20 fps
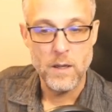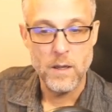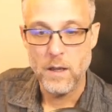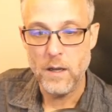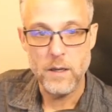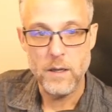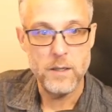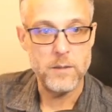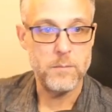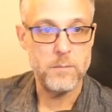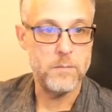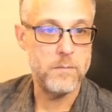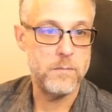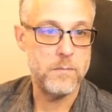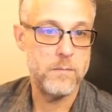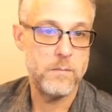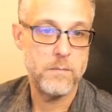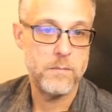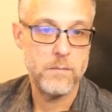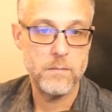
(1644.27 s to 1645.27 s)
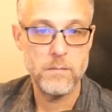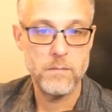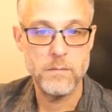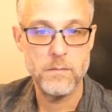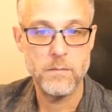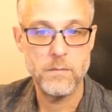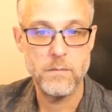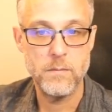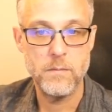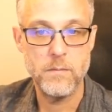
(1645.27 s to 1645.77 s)

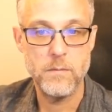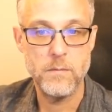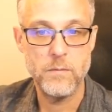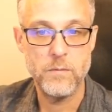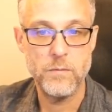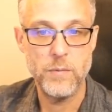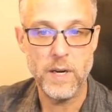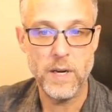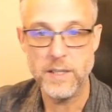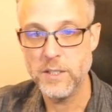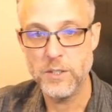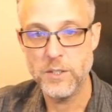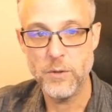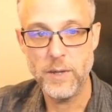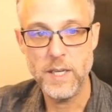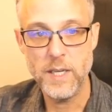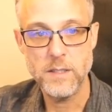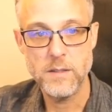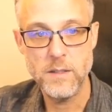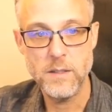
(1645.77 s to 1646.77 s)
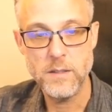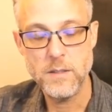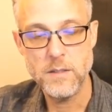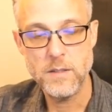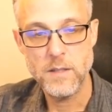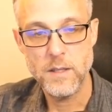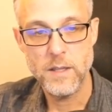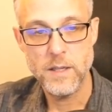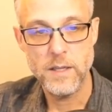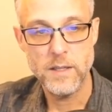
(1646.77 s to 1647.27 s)
Right, so I guess this
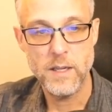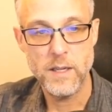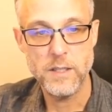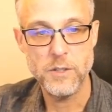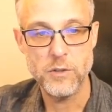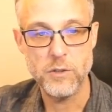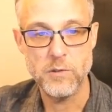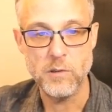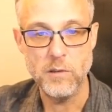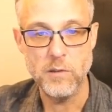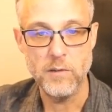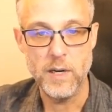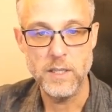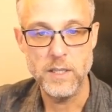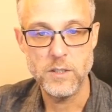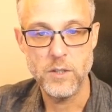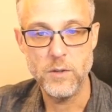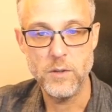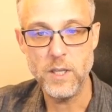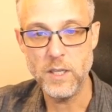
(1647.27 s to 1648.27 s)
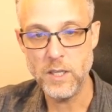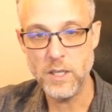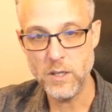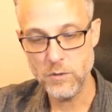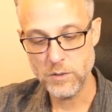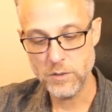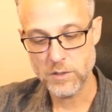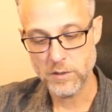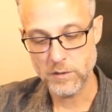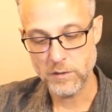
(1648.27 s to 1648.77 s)
is the thing I just drew, right? So the
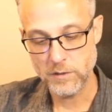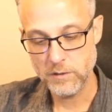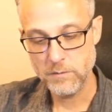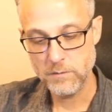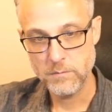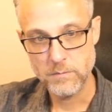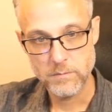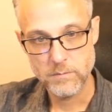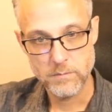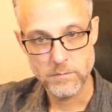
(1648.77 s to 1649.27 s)
user